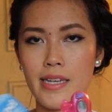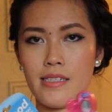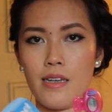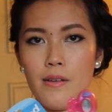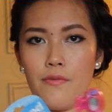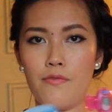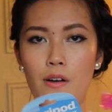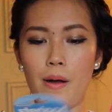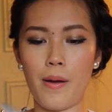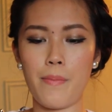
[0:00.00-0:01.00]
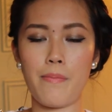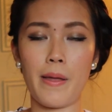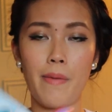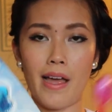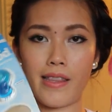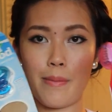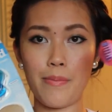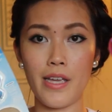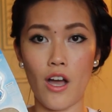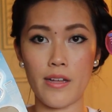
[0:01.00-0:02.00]
picked up from Bed Bath and
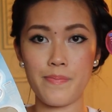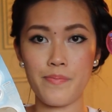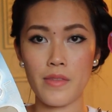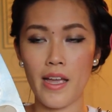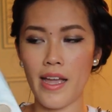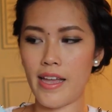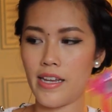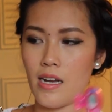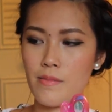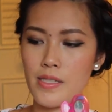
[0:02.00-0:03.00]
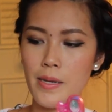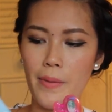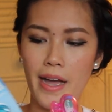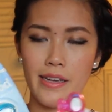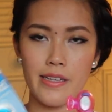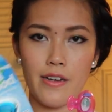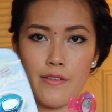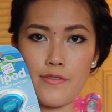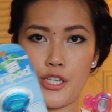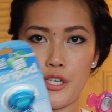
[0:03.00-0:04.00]
Beyond, and it comes in a packet
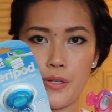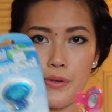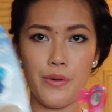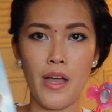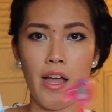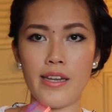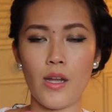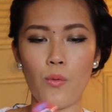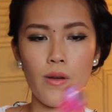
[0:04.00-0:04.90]
of two. Now